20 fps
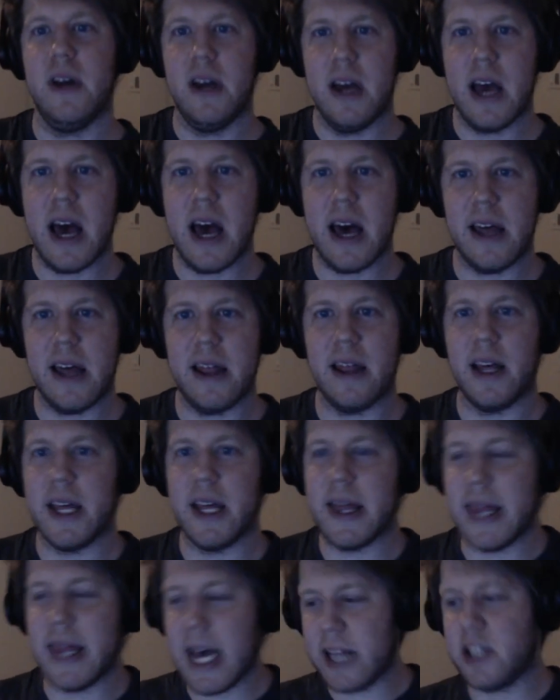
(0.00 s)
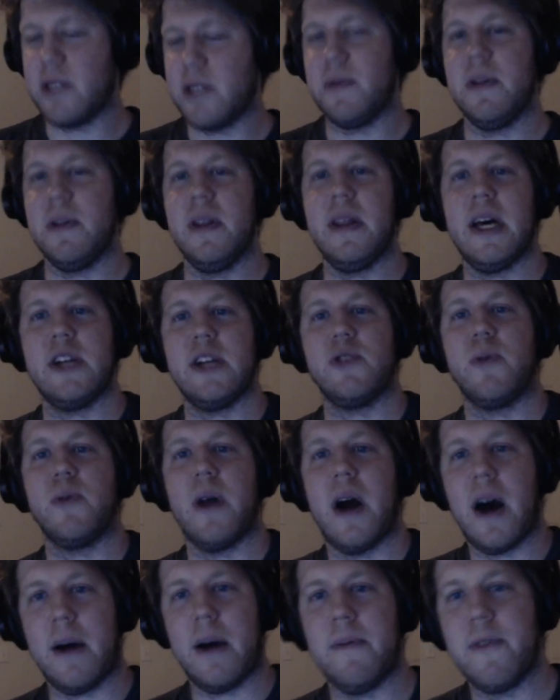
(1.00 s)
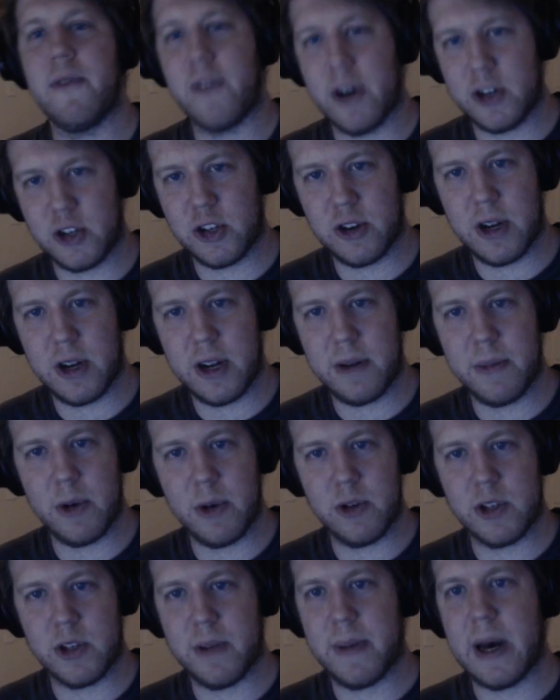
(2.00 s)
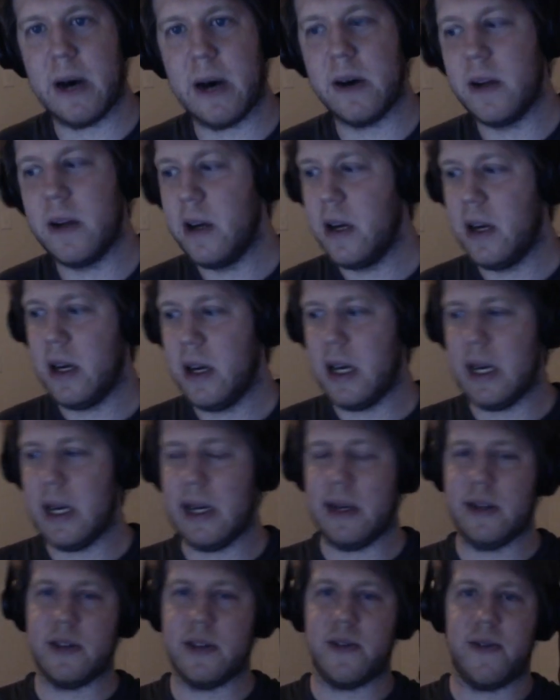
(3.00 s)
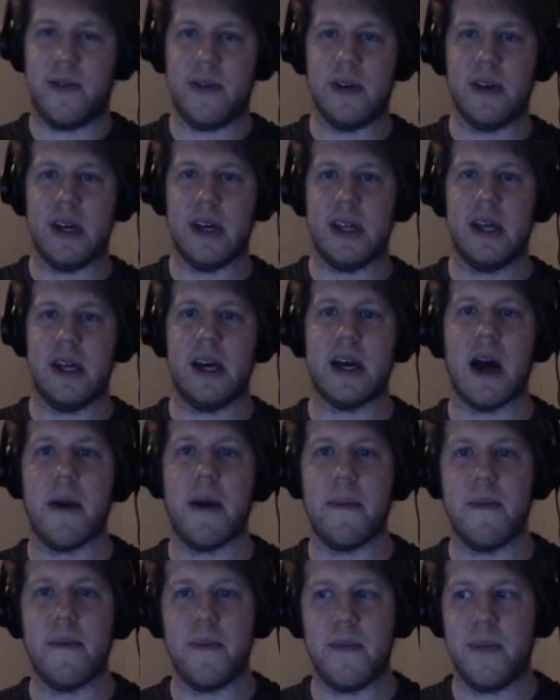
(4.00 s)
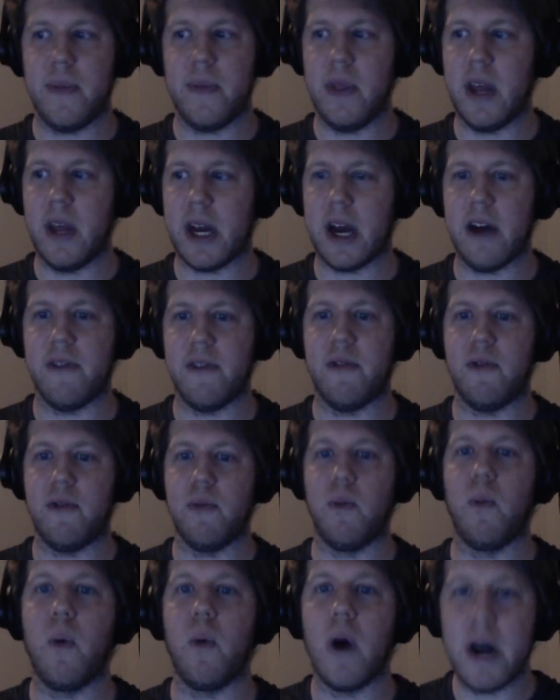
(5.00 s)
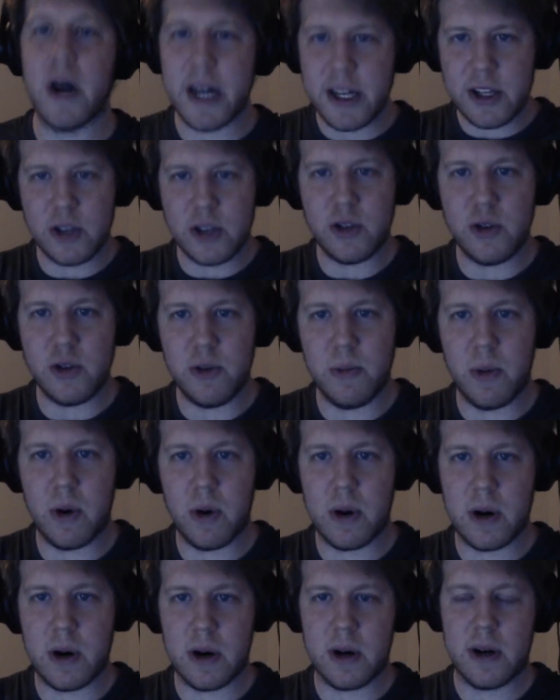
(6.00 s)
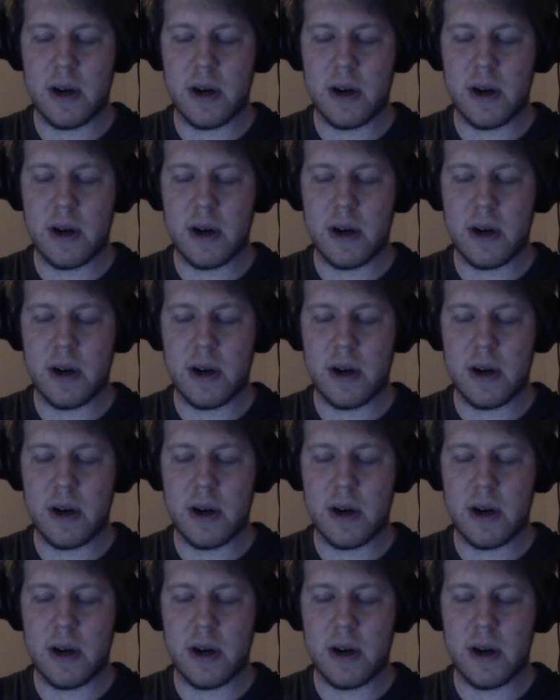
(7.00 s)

And like that's what I'm frustrated most about is feeling like I've wanted to do more